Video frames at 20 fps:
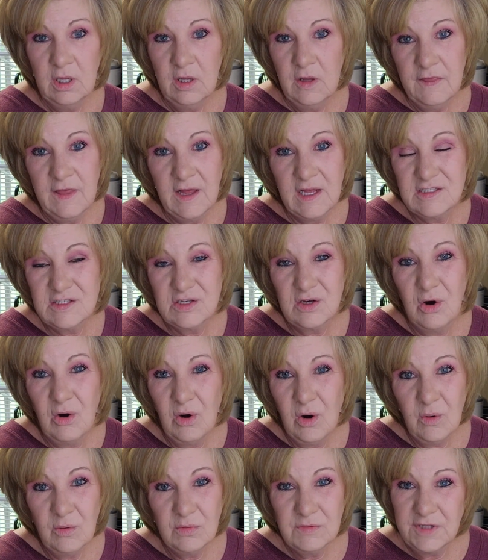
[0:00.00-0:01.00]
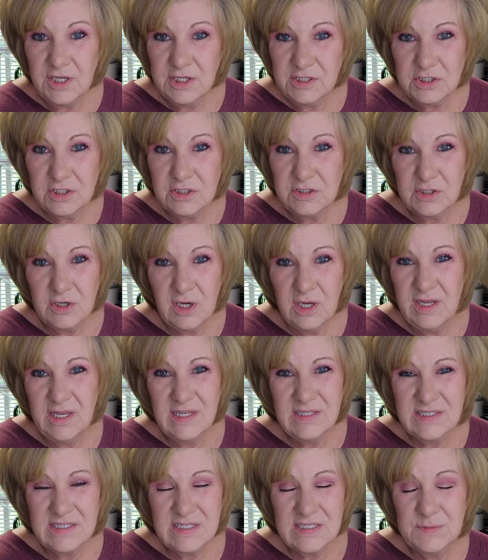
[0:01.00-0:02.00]
That's all. Dentures
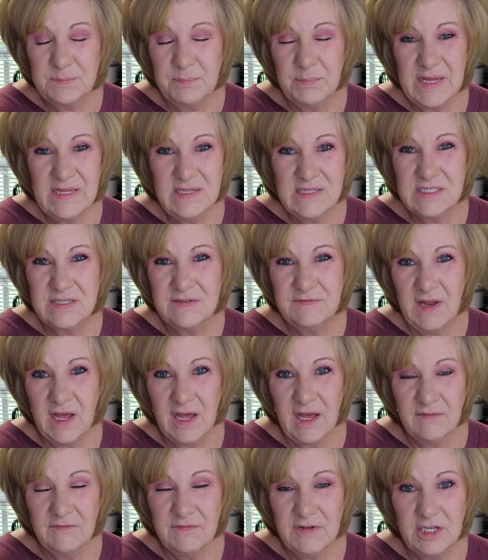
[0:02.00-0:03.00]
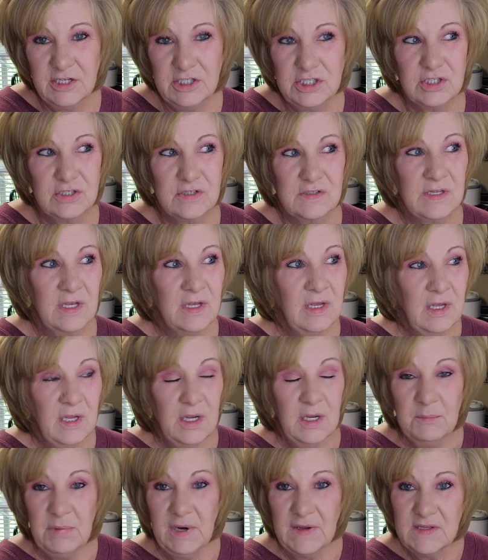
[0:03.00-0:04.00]
it's expensive to have dentures.
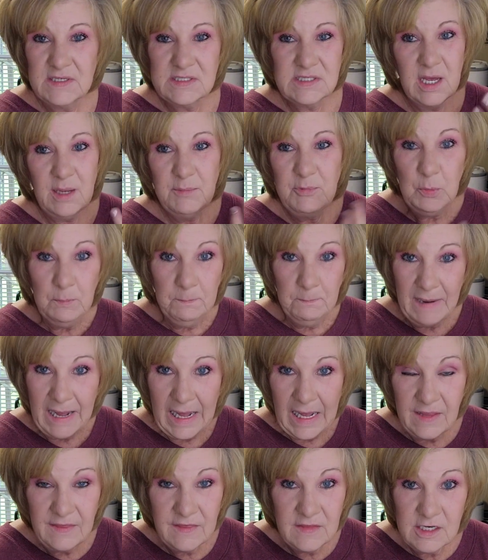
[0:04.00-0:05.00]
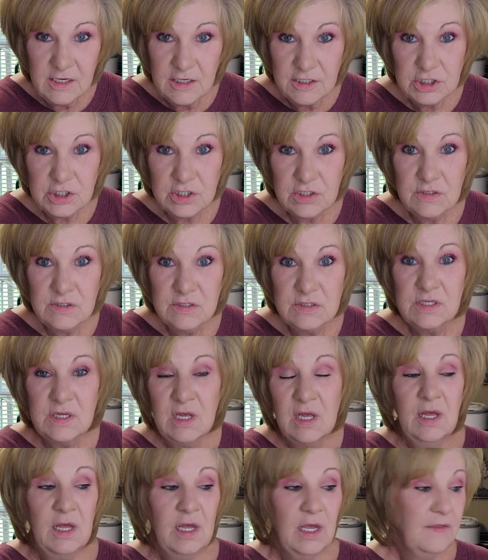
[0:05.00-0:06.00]
By the time you buy the dentures,
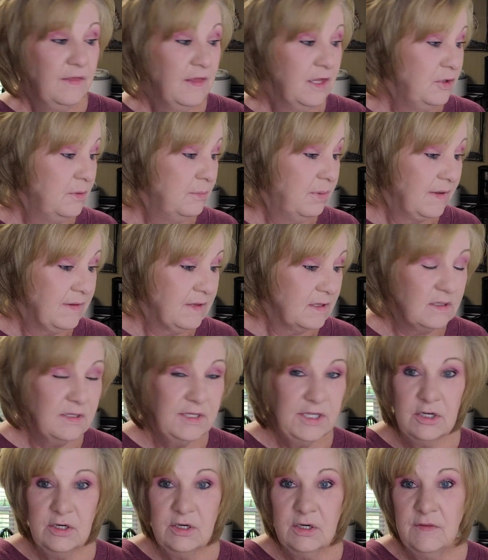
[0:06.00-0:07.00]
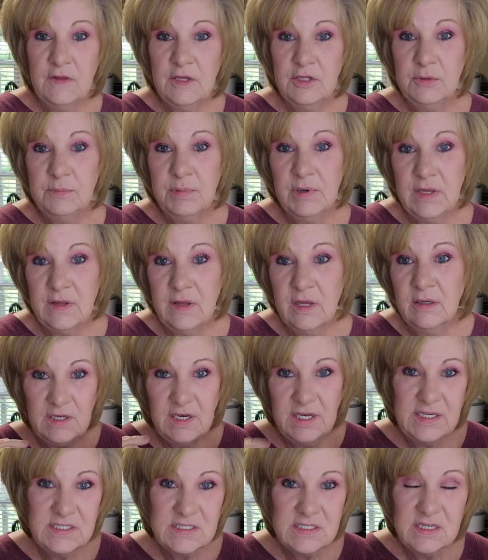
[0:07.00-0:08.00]
and then you buy the cleaner, and then you buy the
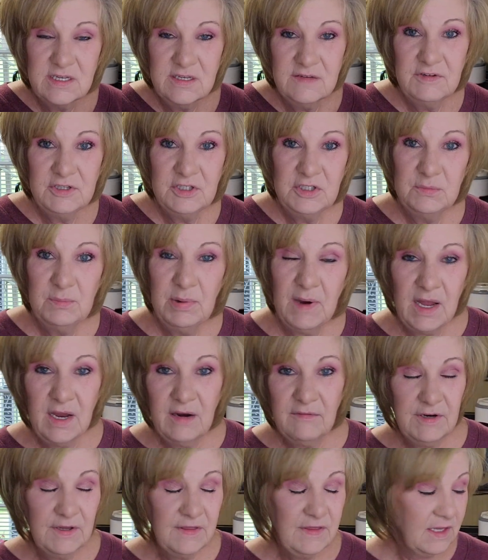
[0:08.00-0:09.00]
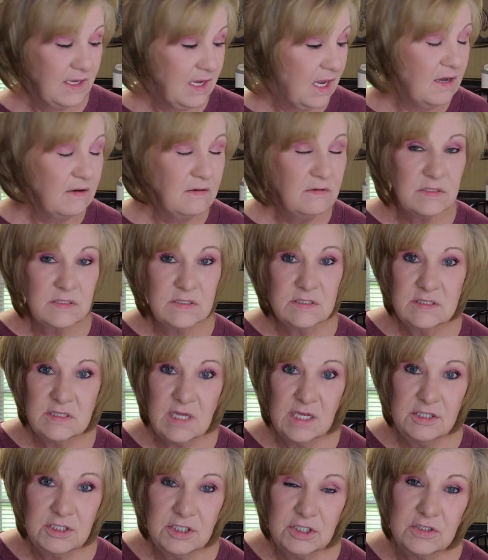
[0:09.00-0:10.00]
adhesive, and you buy everything else,
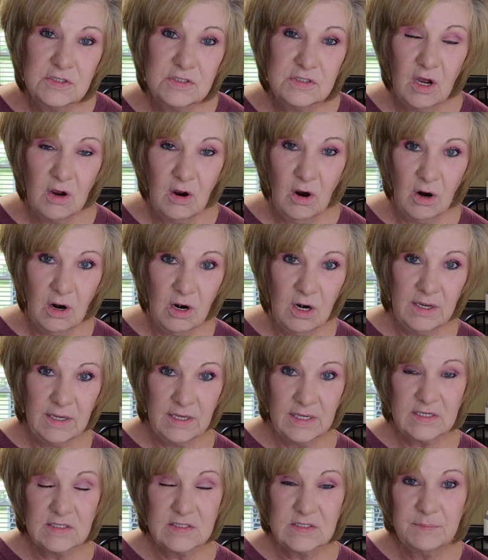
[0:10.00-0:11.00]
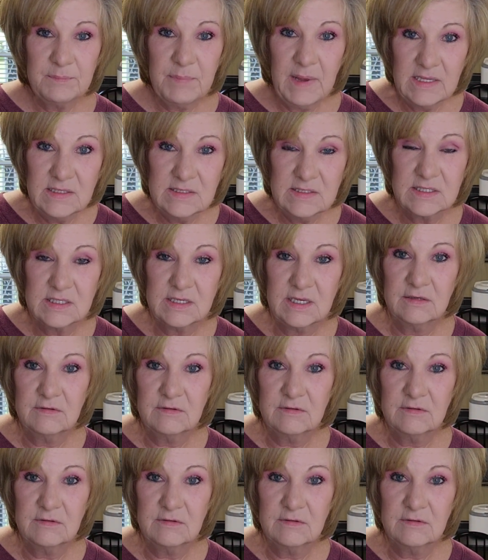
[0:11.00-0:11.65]
dentures are expensive.